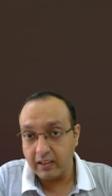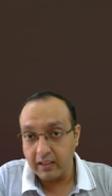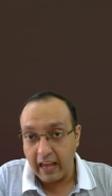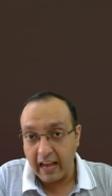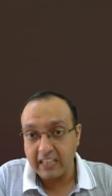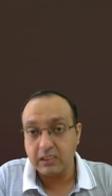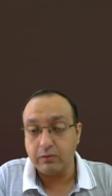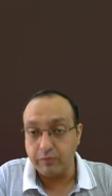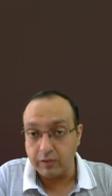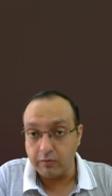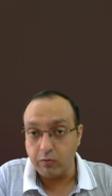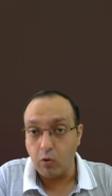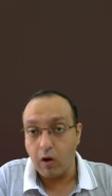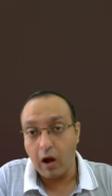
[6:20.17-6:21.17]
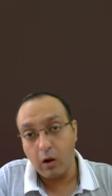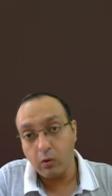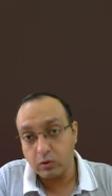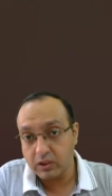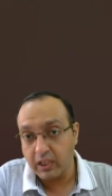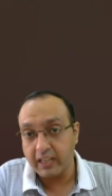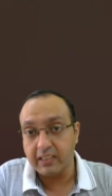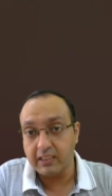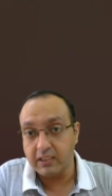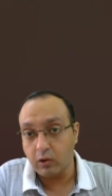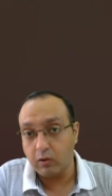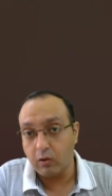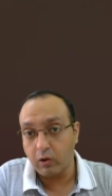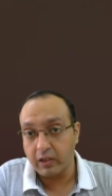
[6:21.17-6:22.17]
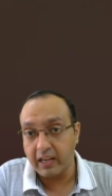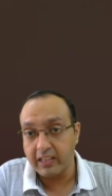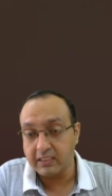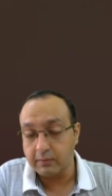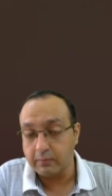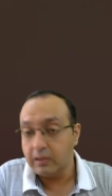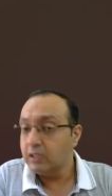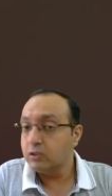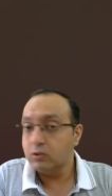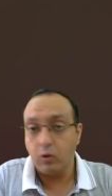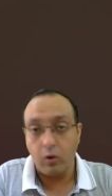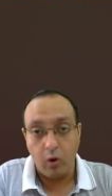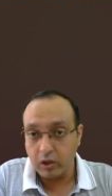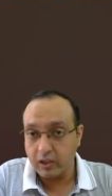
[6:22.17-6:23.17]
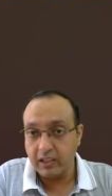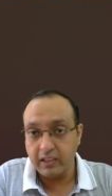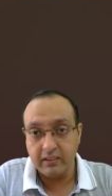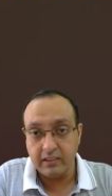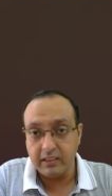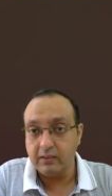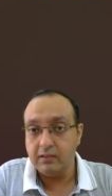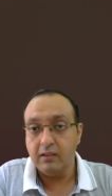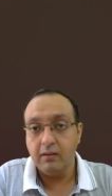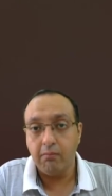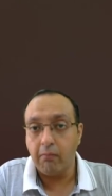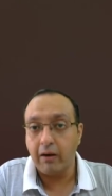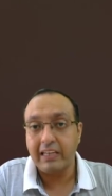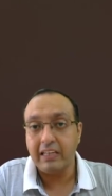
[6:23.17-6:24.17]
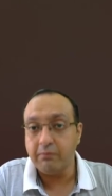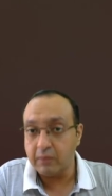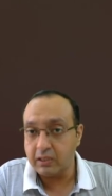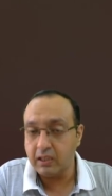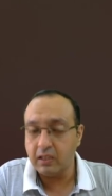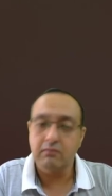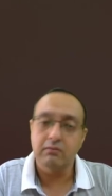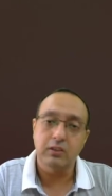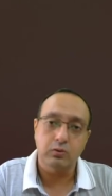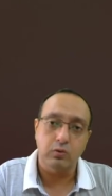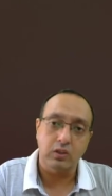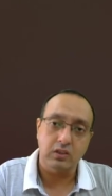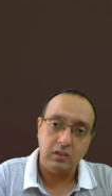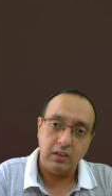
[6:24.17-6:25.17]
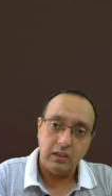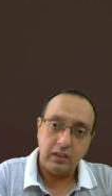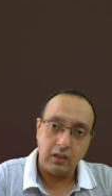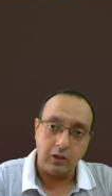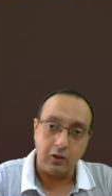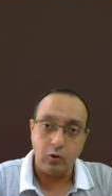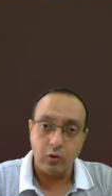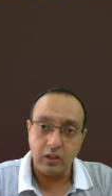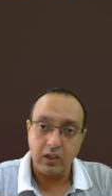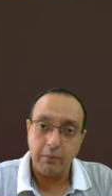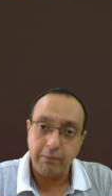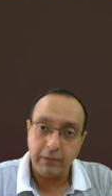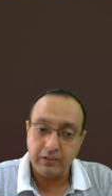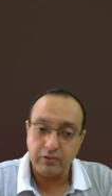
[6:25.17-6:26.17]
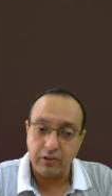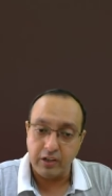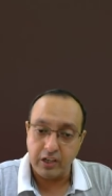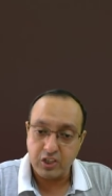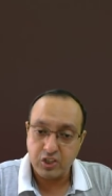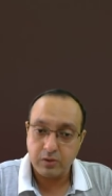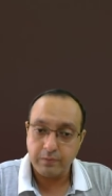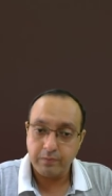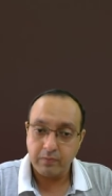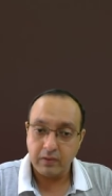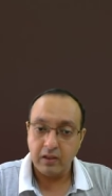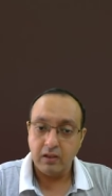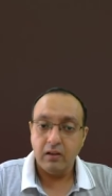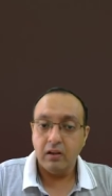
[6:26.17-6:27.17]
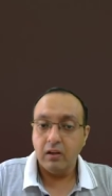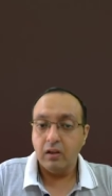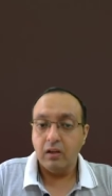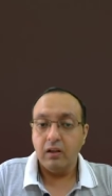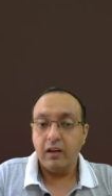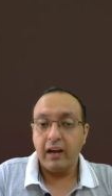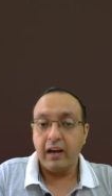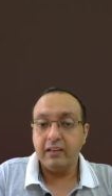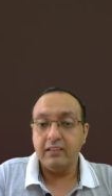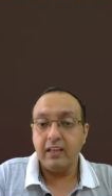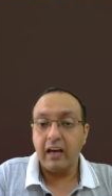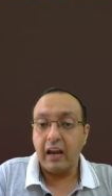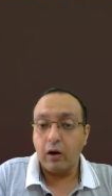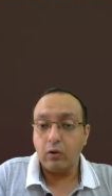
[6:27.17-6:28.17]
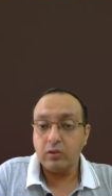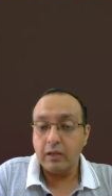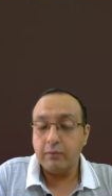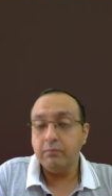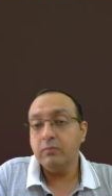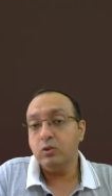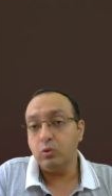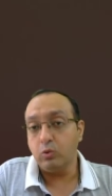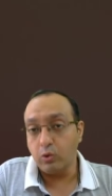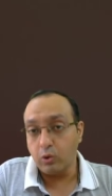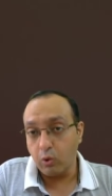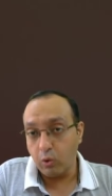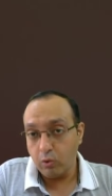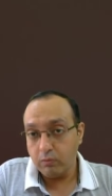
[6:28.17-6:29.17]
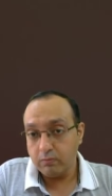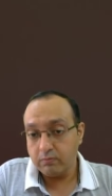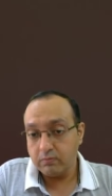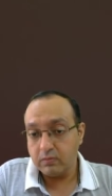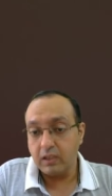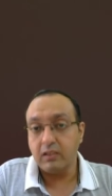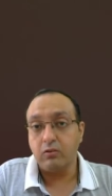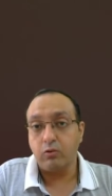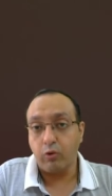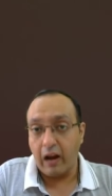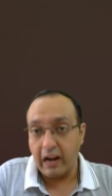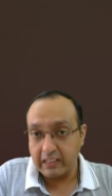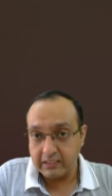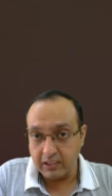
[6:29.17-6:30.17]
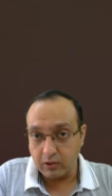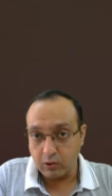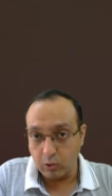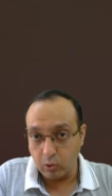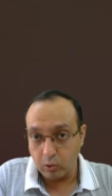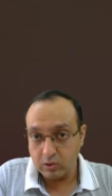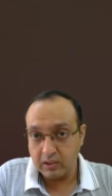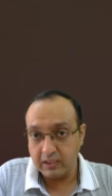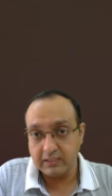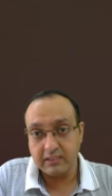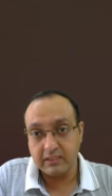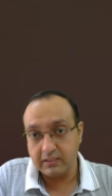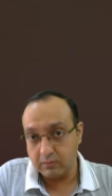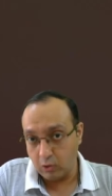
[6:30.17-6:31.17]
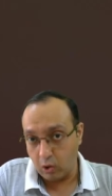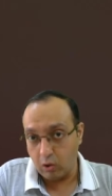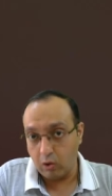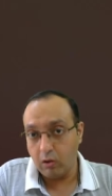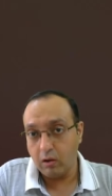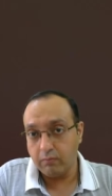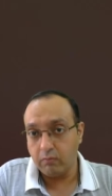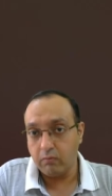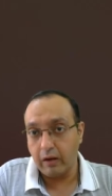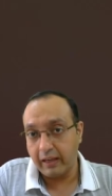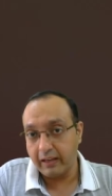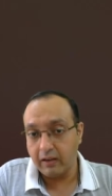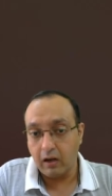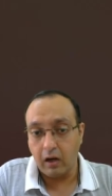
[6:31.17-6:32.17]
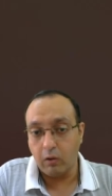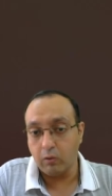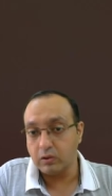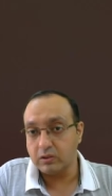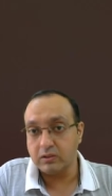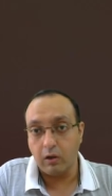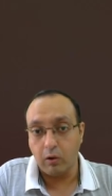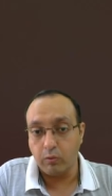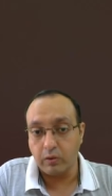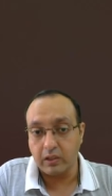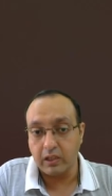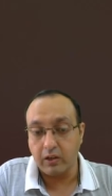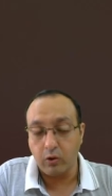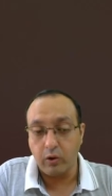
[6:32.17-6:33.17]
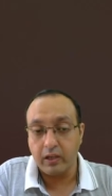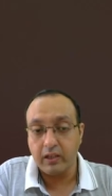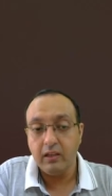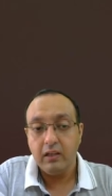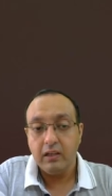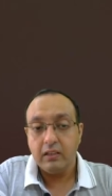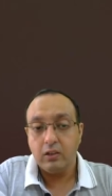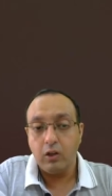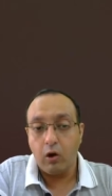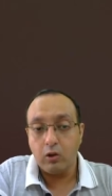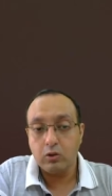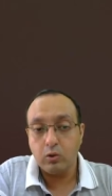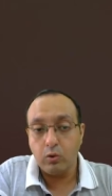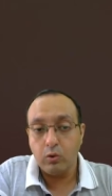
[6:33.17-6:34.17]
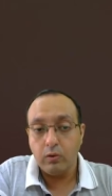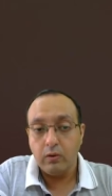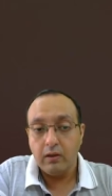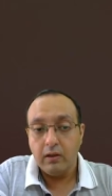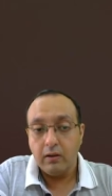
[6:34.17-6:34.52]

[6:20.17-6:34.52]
ex vivo outside the organism, so not in the monkey mother. This was grown in a petri dish, and they allowed them to grow. They tracked their growth and saw like how were they growing. They also